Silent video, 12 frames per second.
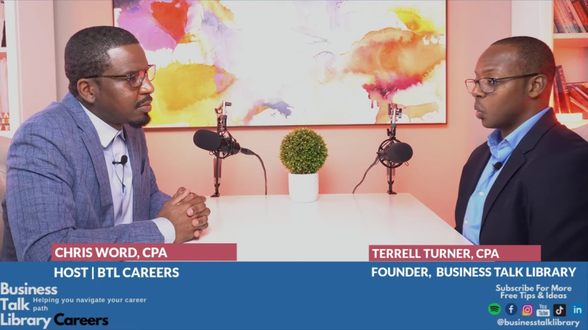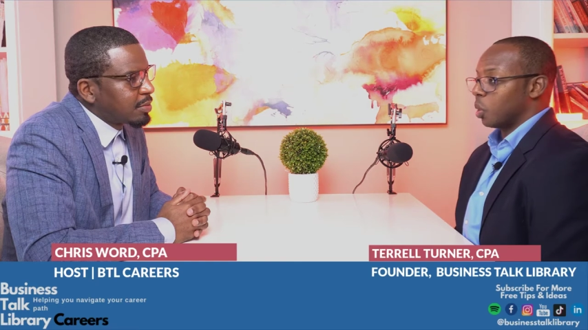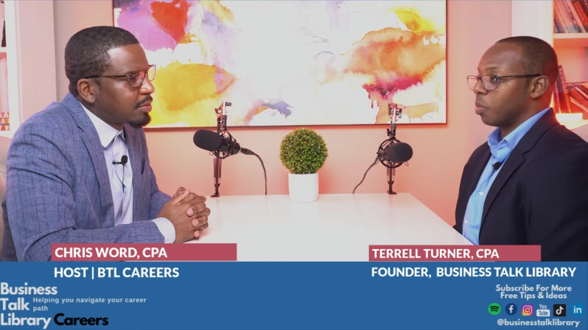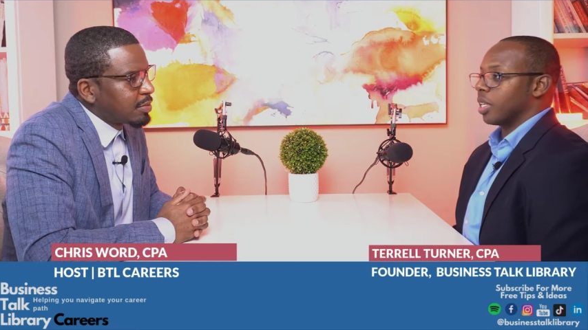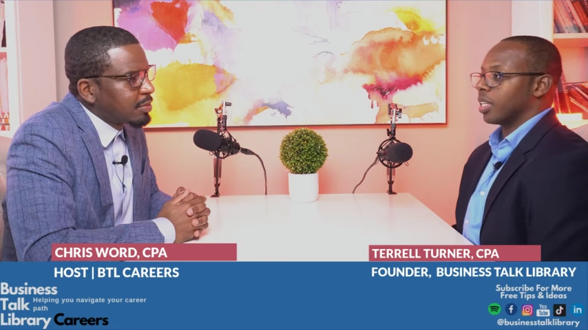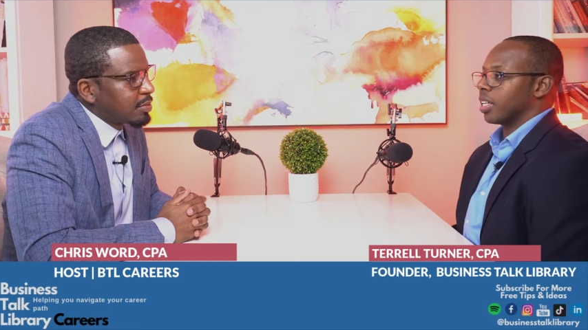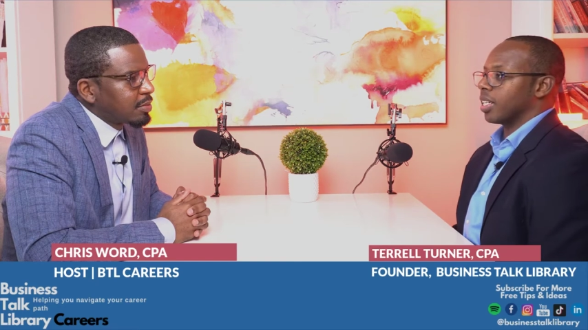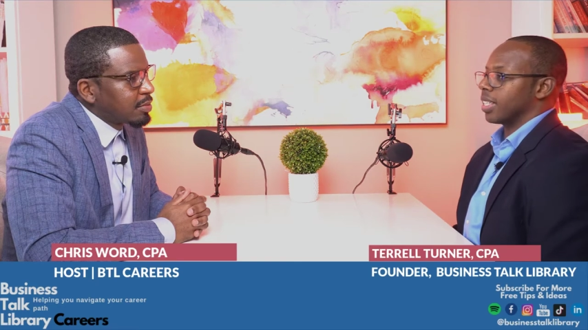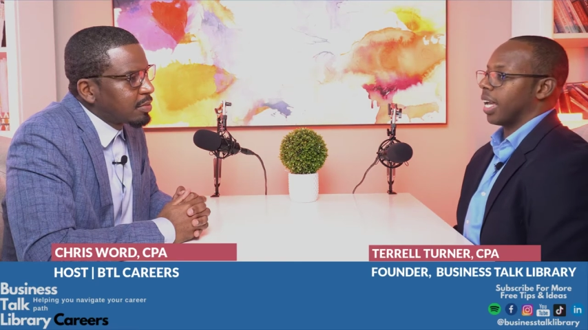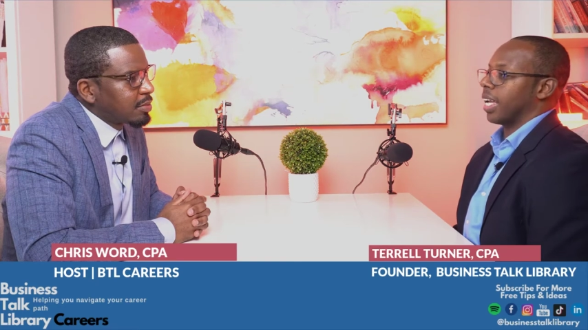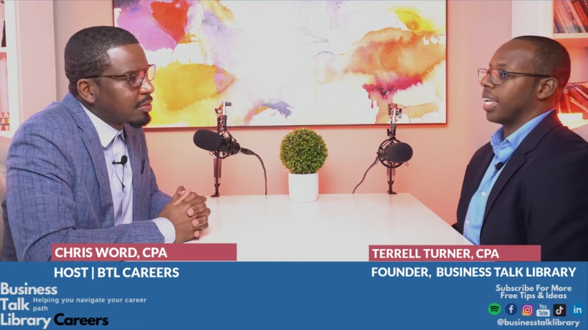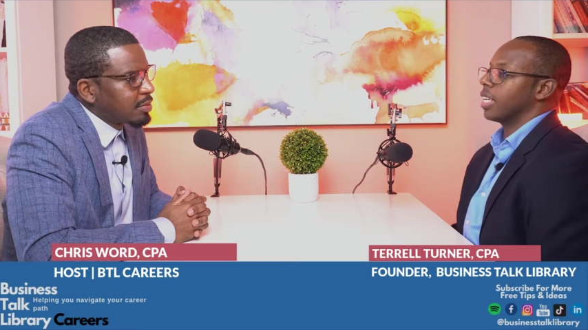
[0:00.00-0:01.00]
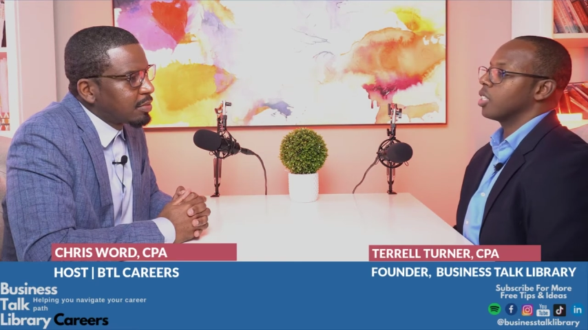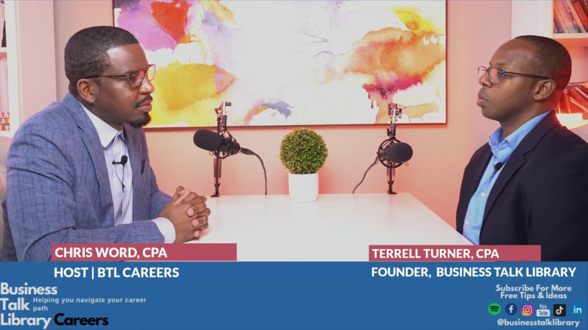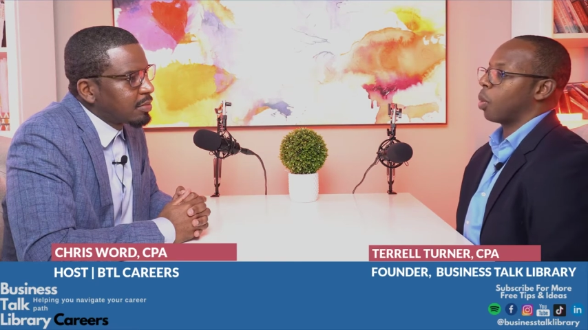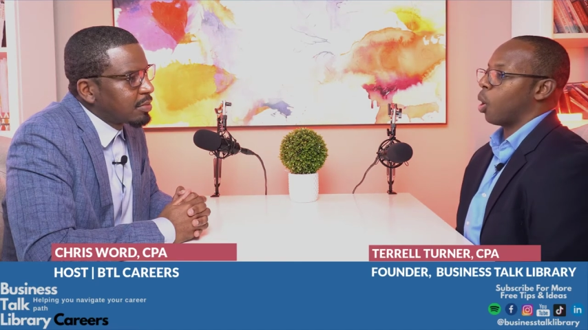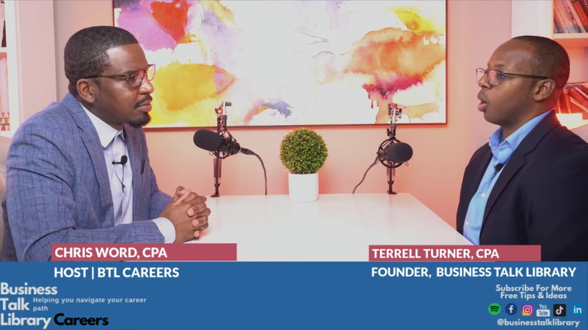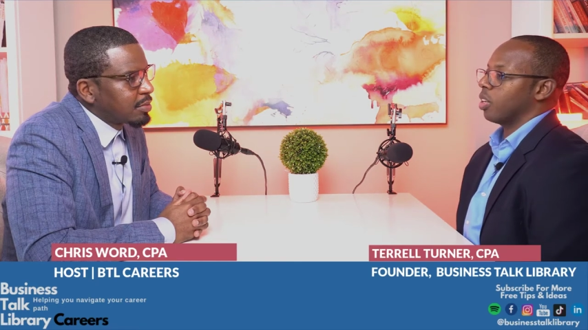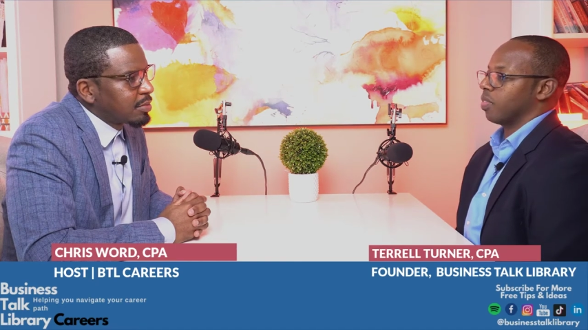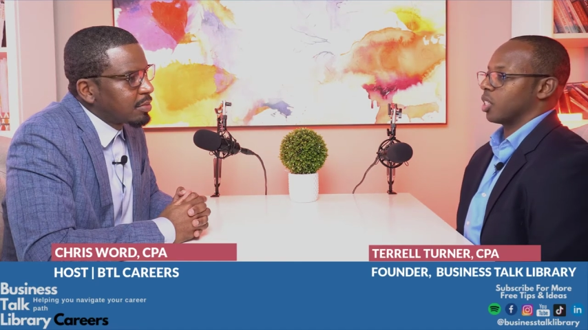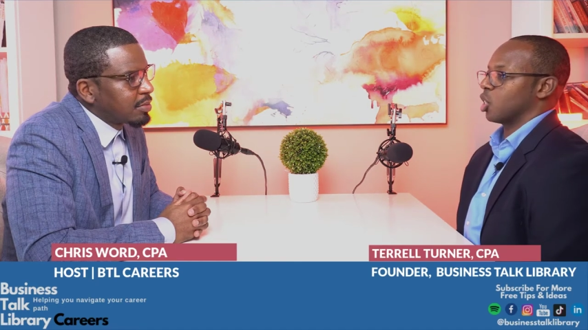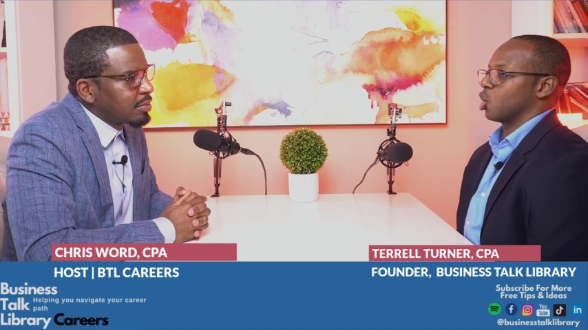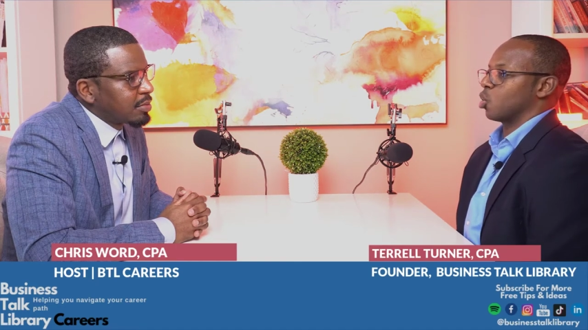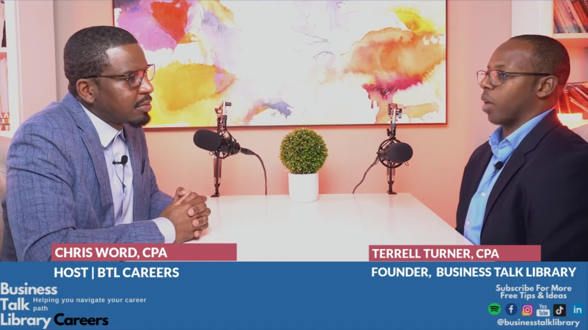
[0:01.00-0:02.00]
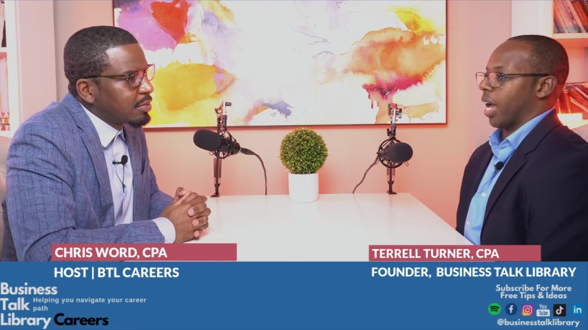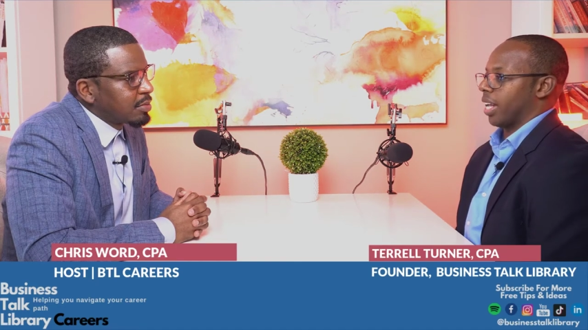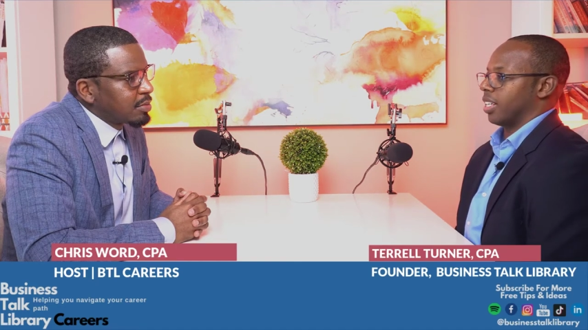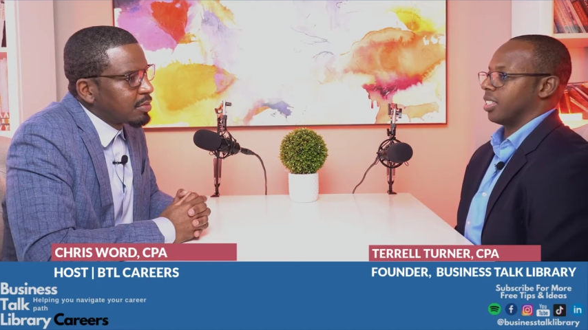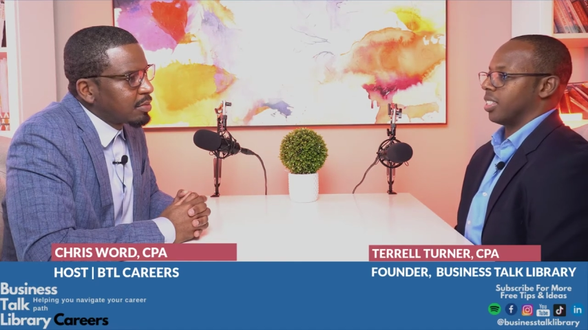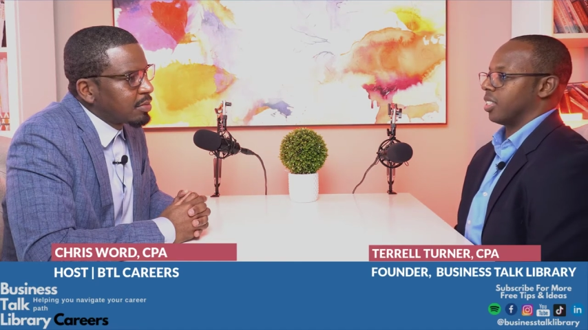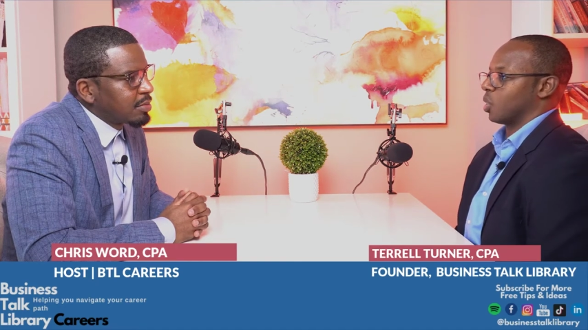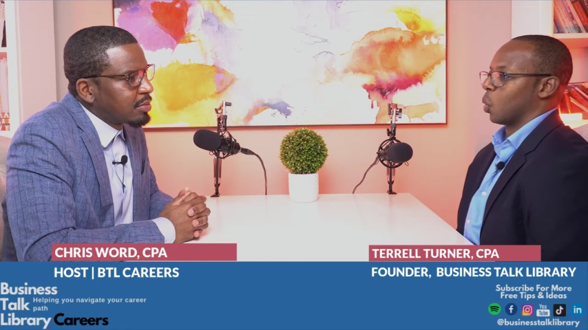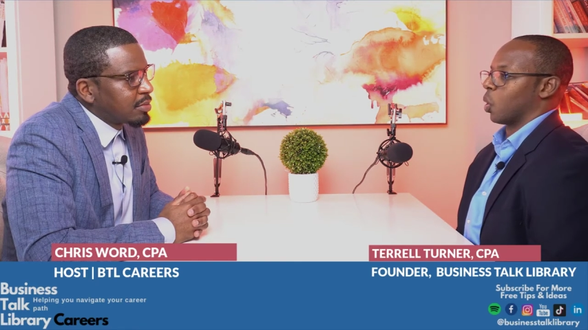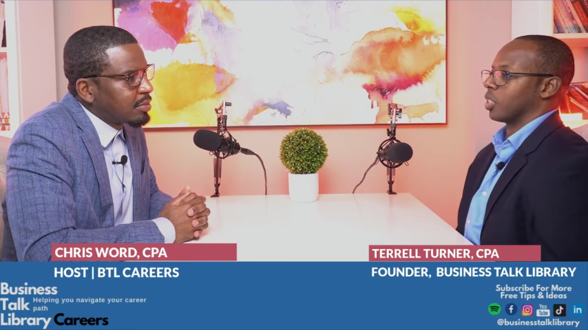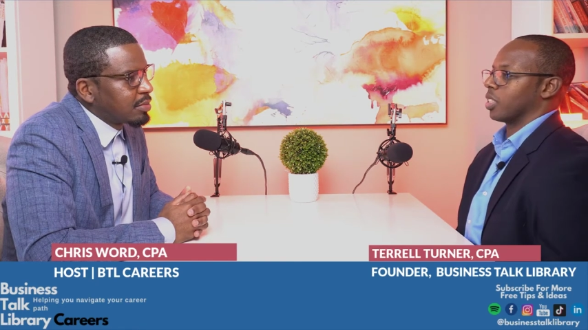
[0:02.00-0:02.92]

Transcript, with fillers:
Speaker 1: it because, hey, it's part of a strategy towards